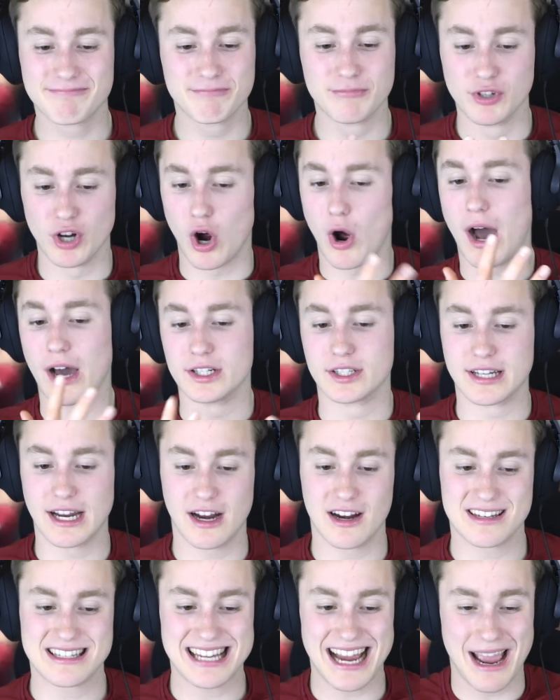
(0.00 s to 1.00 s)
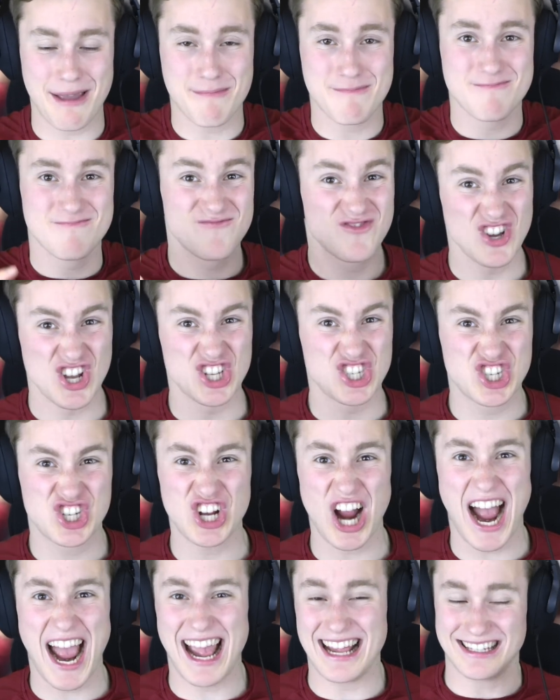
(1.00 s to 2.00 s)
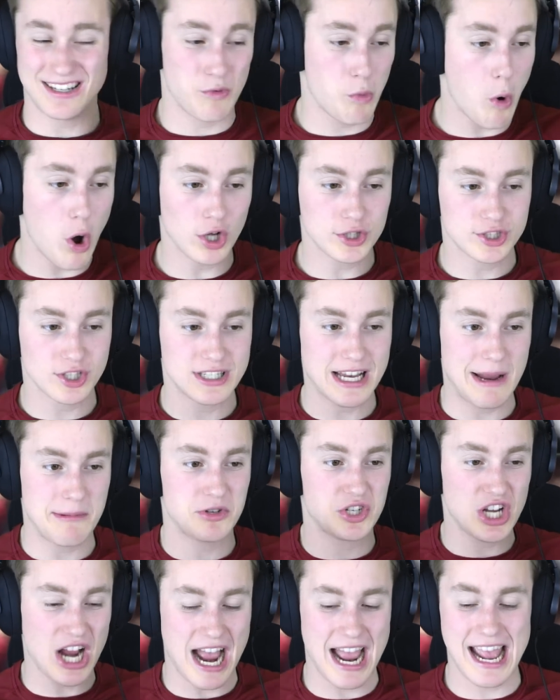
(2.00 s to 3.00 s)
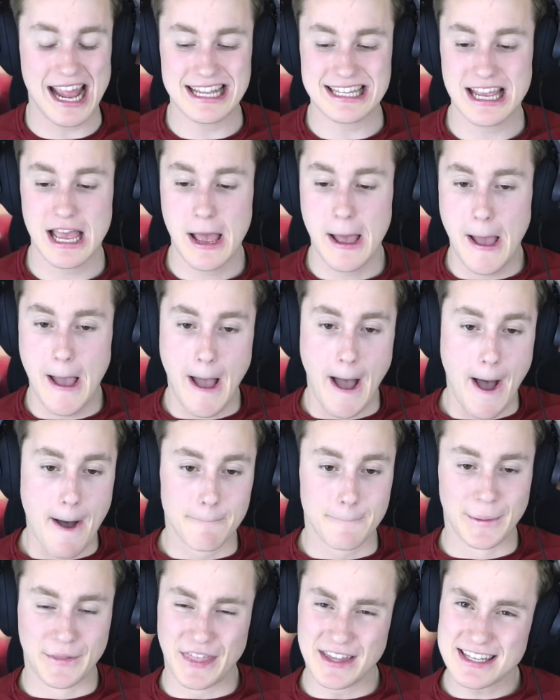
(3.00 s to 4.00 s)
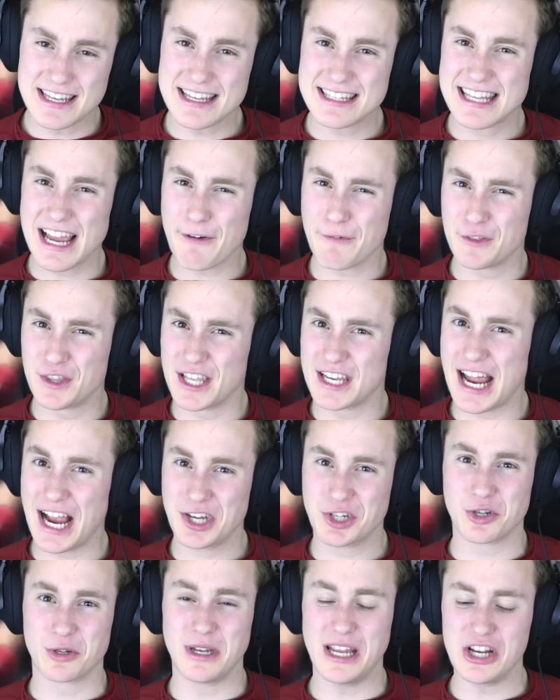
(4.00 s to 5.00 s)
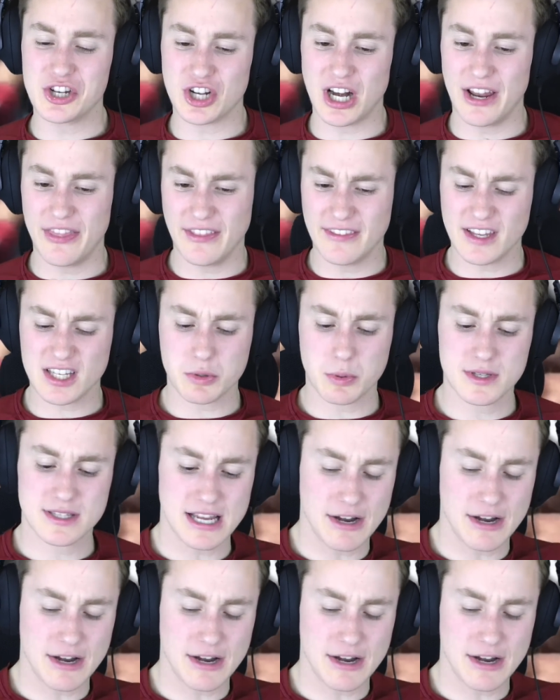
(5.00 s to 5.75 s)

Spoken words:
you know, Undertaker type, just giants and Walter type giants. But this is definitely an extra niche. I think this one's